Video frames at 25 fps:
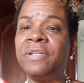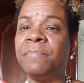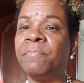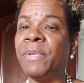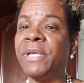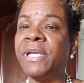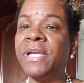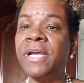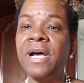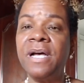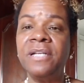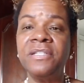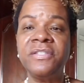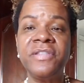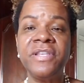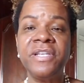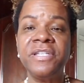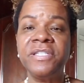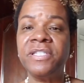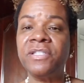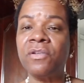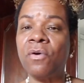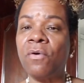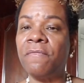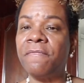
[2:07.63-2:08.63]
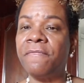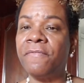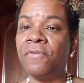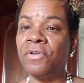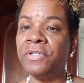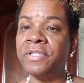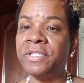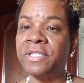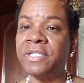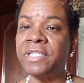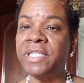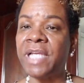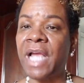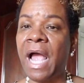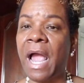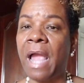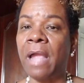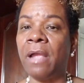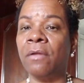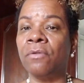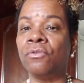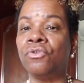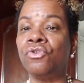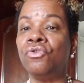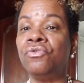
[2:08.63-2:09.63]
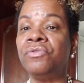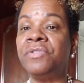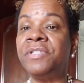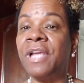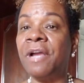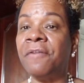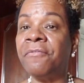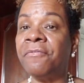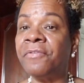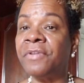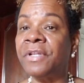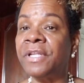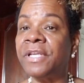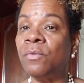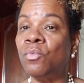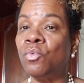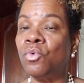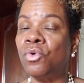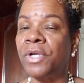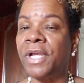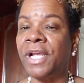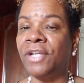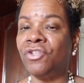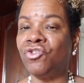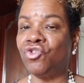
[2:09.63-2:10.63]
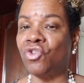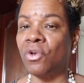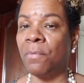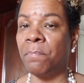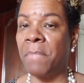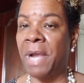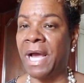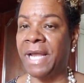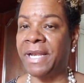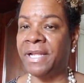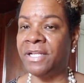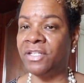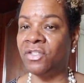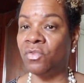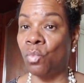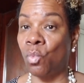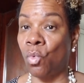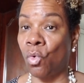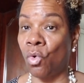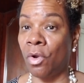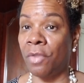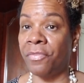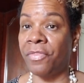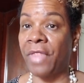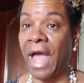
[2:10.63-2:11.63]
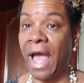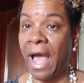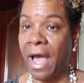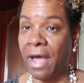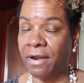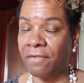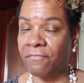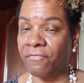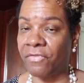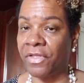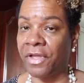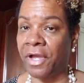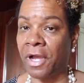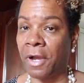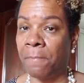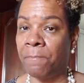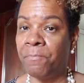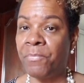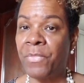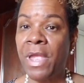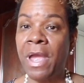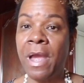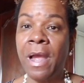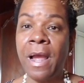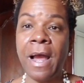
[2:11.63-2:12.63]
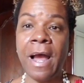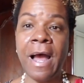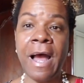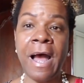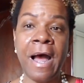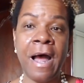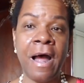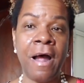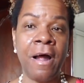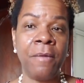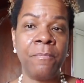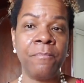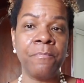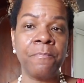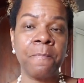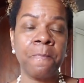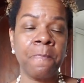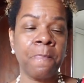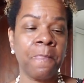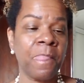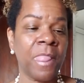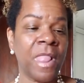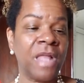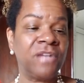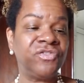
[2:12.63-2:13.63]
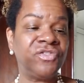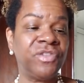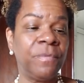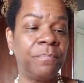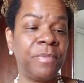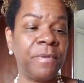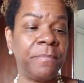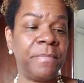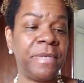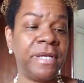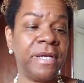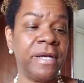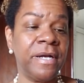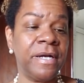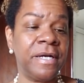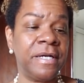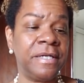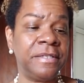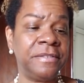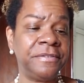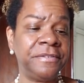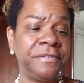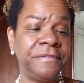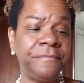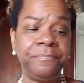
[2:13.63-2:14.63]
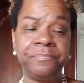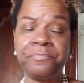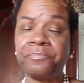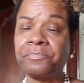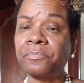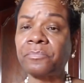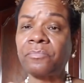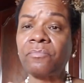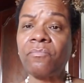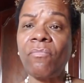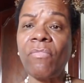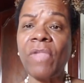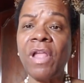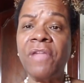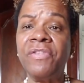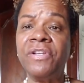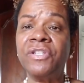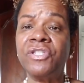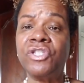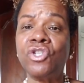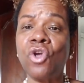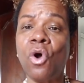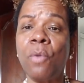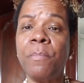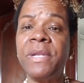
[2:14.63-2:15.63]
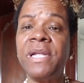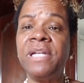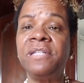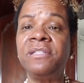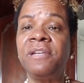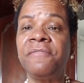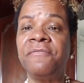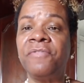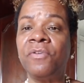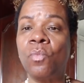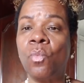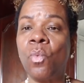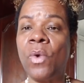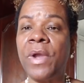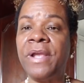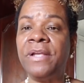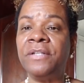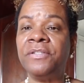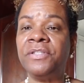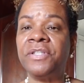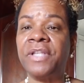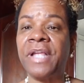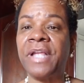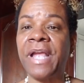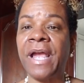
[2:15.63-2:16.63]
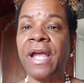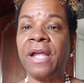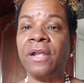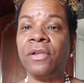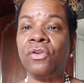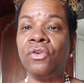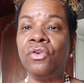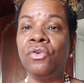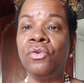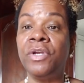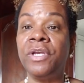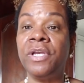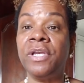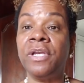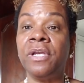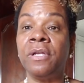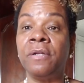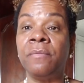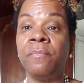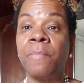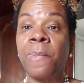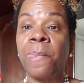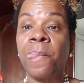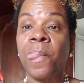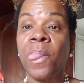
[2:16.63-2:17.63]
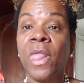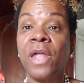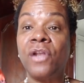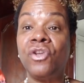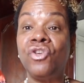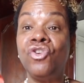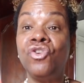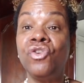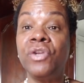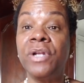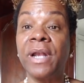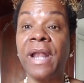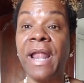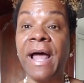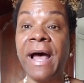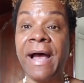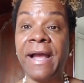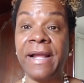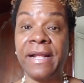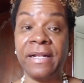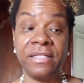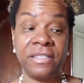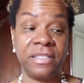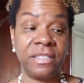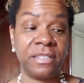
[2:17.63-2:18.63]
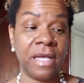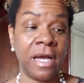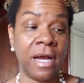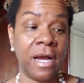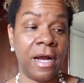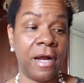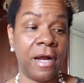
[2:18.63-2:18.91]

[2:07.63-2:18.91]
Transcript: Because they're so versatile, you definitely will get your money's worth out of them. Simply because there's so many different ways that you can utilize